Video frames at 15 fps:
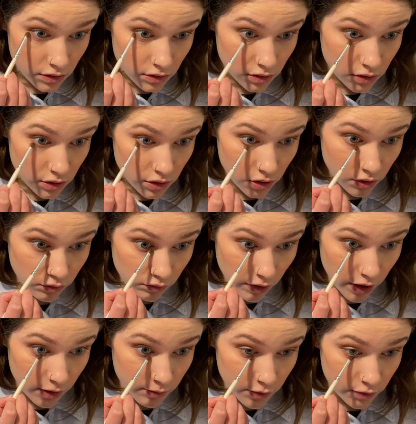No
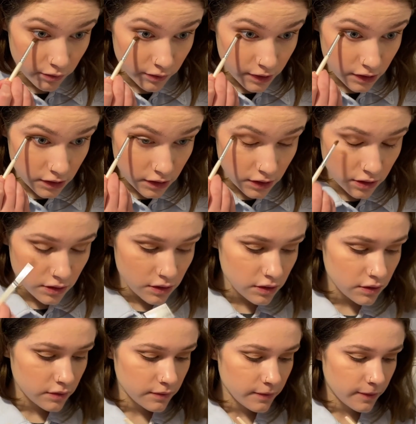rhyme or
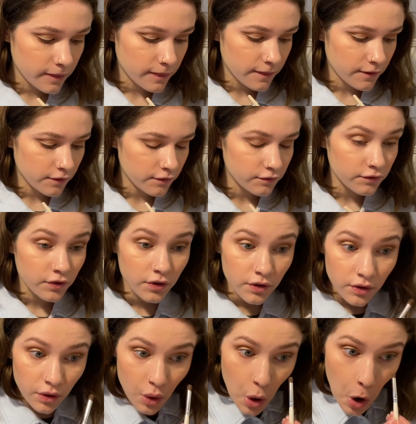reason
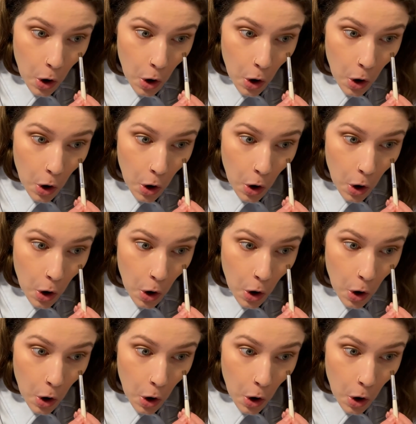for